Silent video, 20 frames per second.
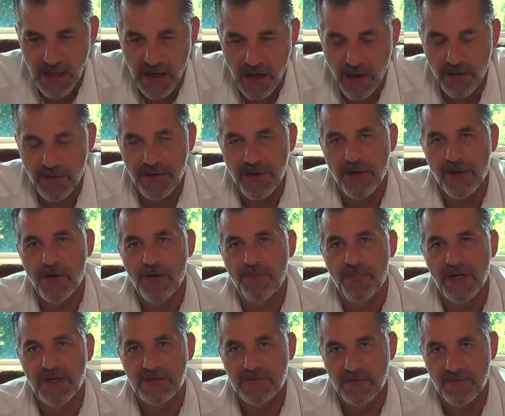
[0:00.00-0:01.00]
out in Erie,
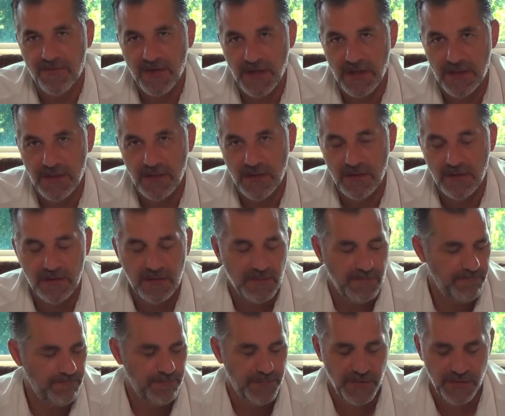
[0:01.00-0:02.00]
Pennsylvania.
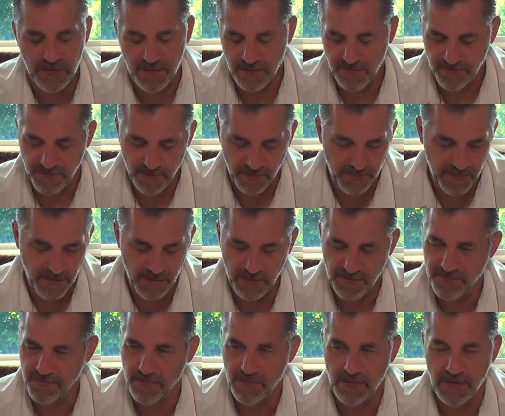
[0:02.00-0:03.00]
A beautiful,
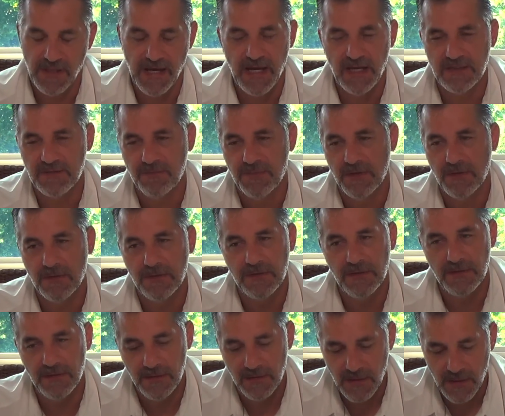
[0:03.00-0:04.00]
beautiful glass
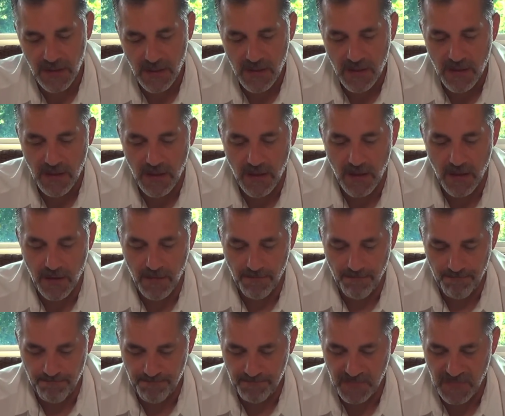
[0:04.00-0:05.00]
building, a
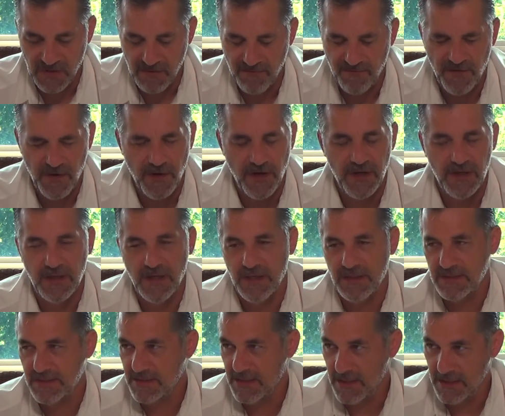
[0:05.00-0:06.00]
very
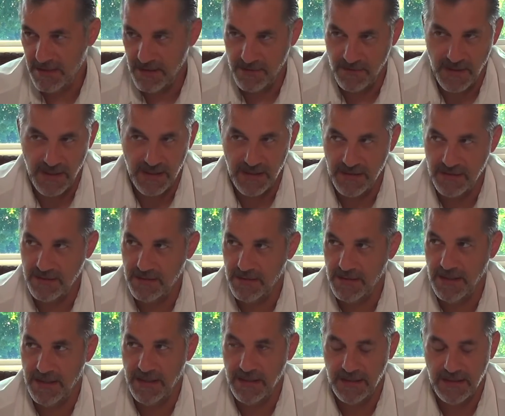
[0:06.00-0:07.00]
nice setting right on the
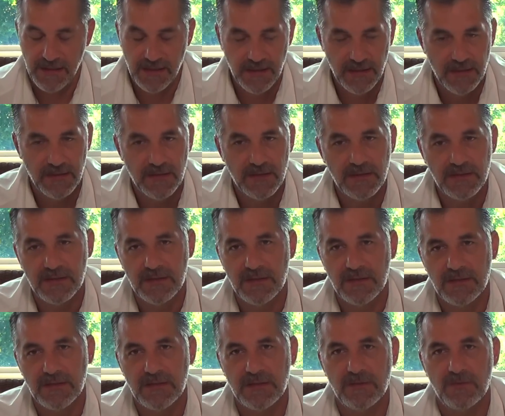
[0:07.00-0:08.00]
lake. Is
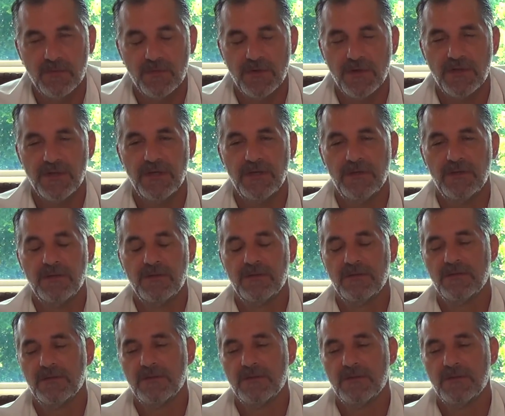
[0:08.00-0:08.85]
this really,